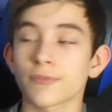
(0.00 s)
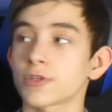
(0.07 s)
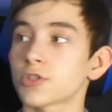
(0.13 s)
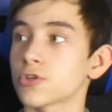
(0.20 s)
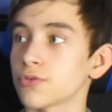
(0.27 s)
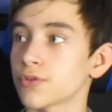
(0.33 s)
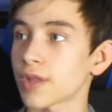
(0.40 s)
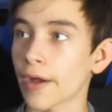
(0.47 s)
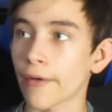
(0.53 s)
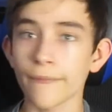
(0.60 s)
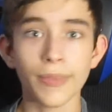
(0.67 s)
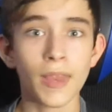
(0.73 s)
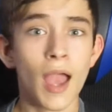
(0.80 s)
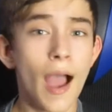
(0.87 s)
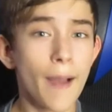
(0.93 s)
the truth.
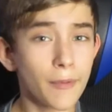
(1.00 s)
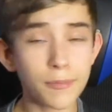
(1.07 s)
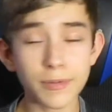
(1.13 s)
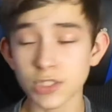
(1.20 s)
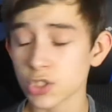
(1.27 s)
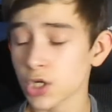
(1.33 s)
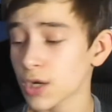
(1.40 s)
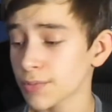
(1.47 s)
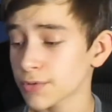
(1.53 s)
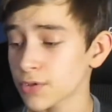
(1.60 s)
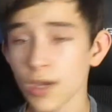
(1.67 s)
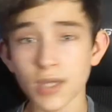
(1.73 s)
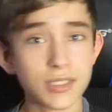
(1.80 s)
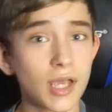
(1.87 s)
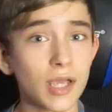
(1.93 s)
Now, I'm gonna be straight up with you
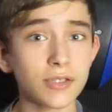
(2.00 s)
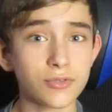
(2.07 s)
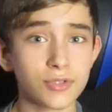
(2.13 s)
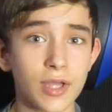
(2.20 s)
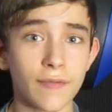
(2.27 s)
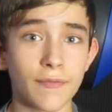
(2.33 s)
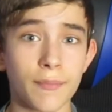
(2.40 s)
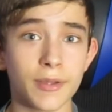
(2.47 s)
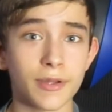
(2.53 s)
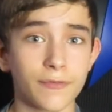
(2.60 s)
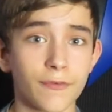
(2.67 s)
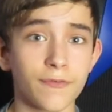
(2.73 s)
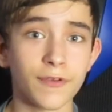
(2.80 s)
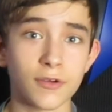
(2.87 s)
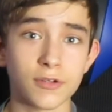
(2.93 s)
guys. I used to have a bit of
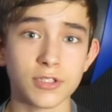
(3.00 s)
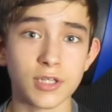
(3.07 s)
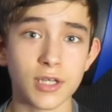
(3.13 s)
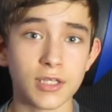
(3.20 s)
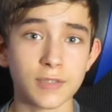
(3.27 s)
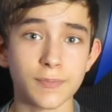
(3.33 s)
a fear of snakes,